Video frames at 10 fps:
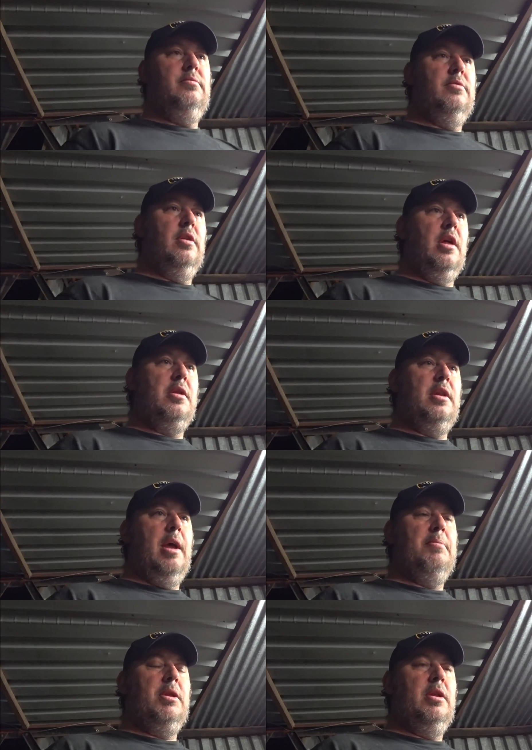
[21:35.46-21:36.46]
do those
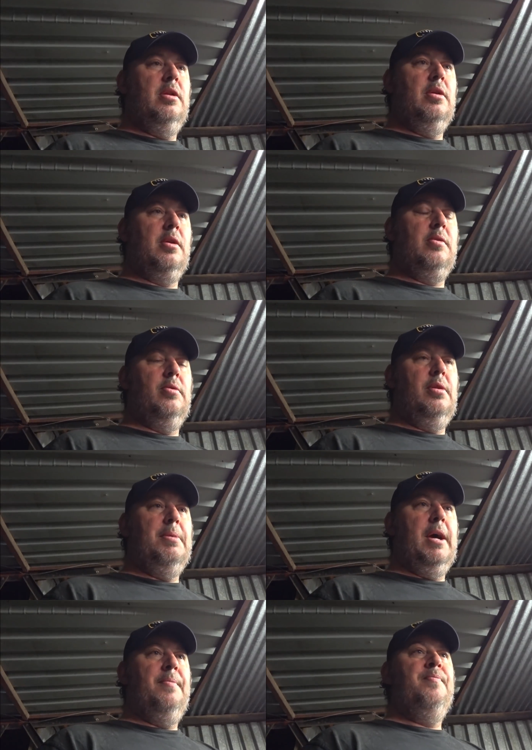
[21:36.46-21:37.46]
steps that I was talking
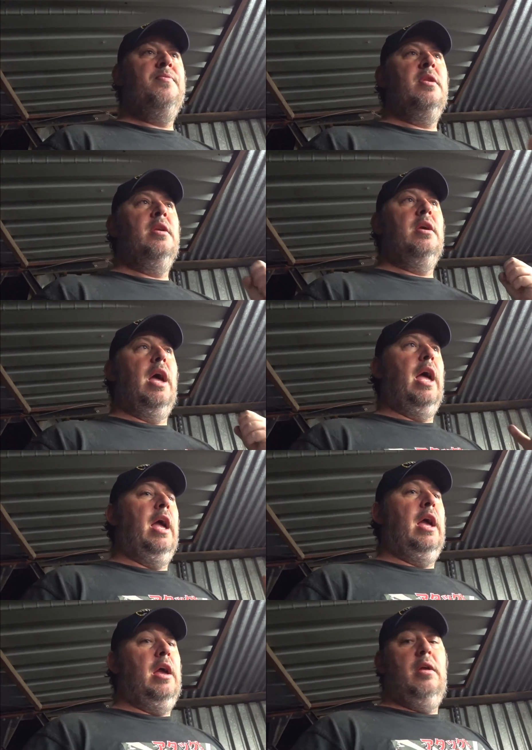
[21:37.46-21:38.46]
about,
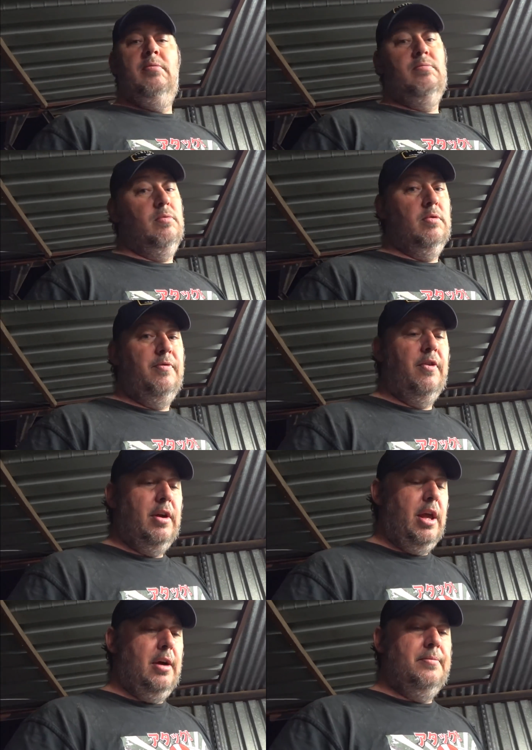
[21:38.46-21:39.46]
and we'll
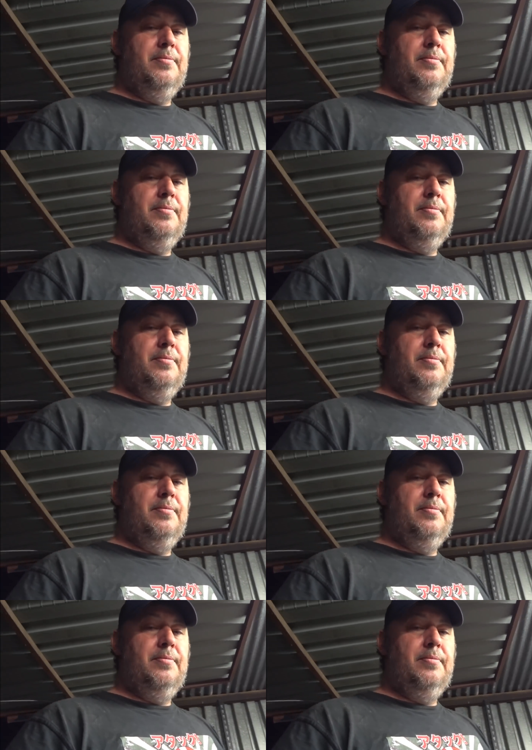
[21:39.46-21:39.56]
find out.